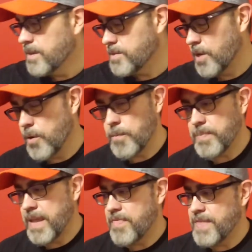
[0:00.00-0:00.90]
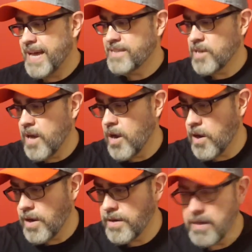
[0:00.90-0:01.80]
So that's
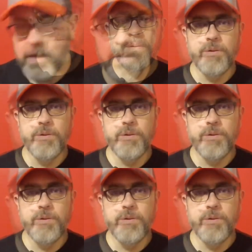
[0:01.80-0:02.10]
our